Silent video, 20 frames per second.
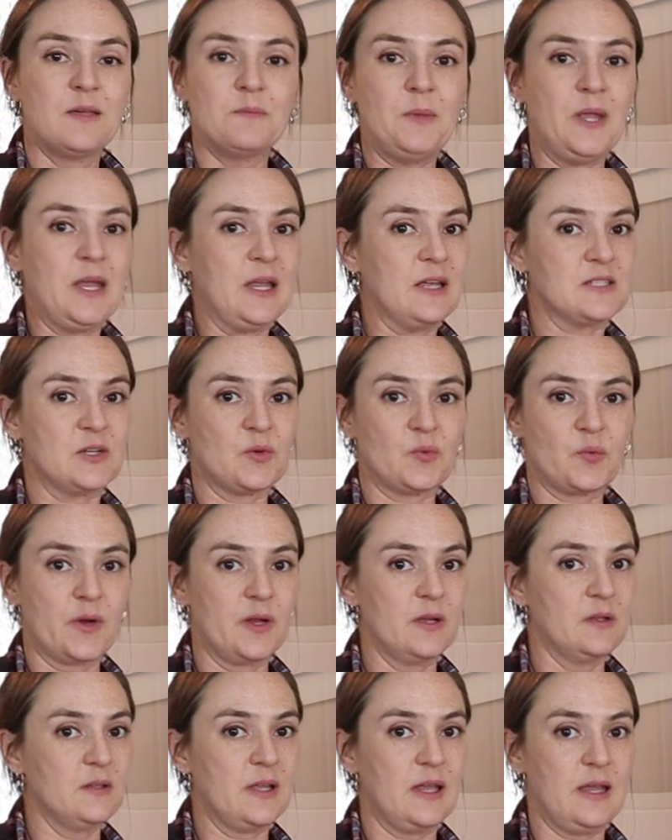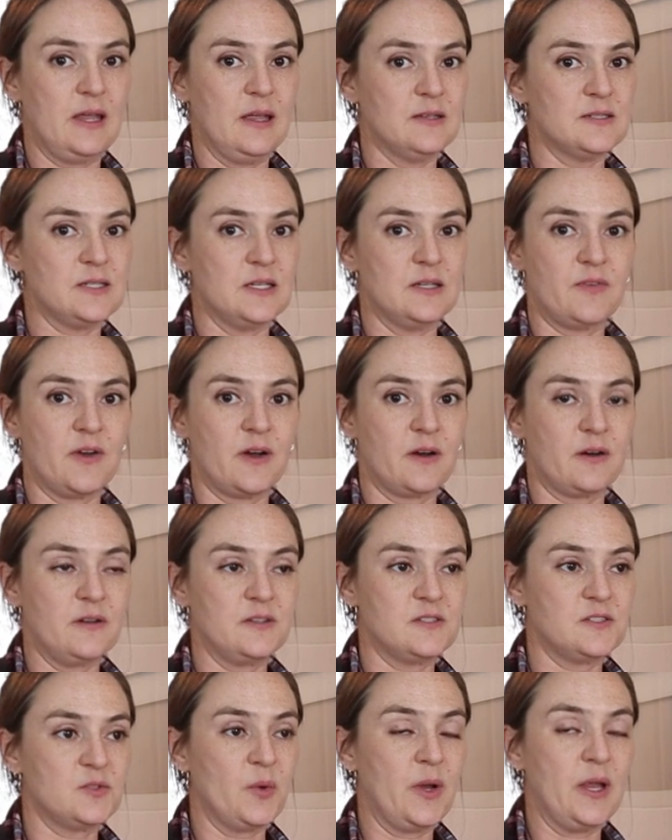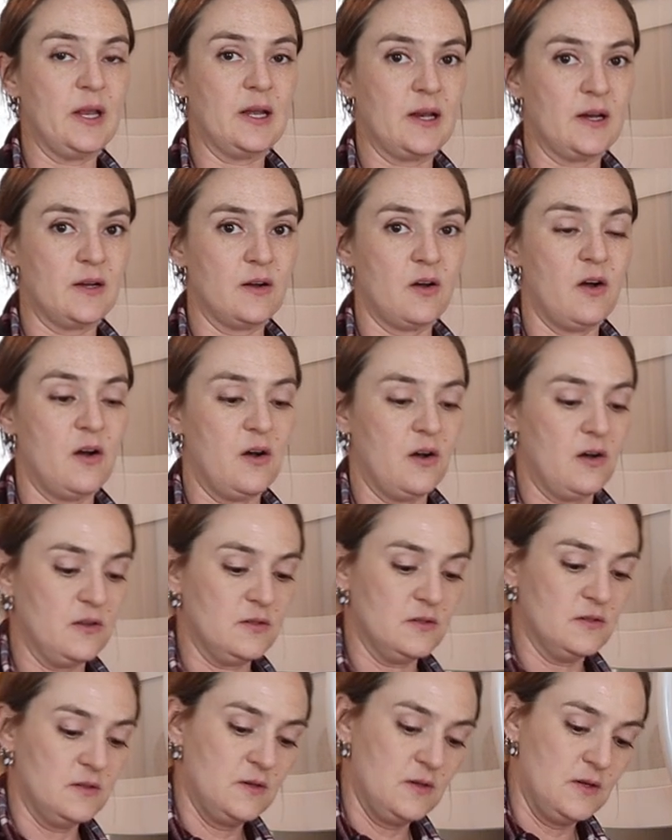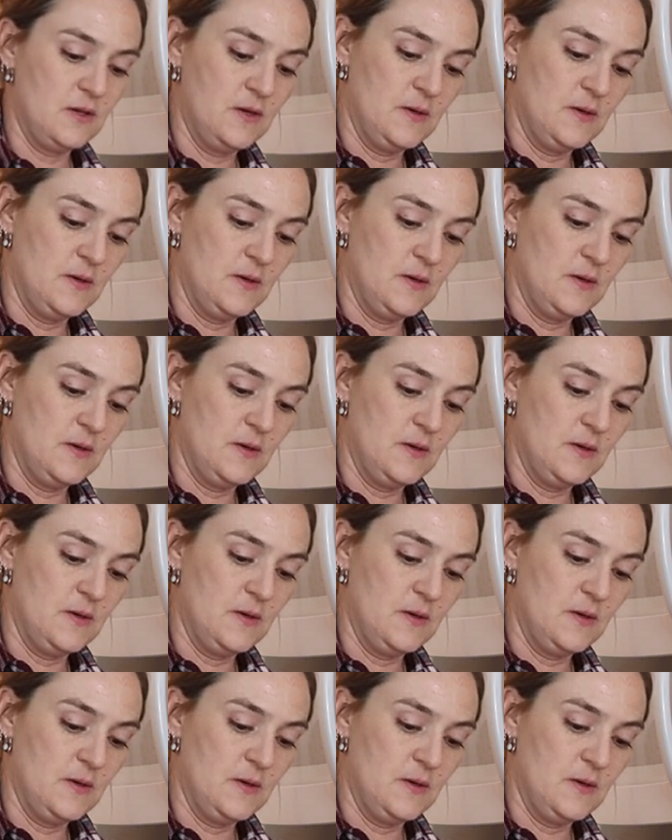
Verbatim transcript: because it really isn't very sweet at all.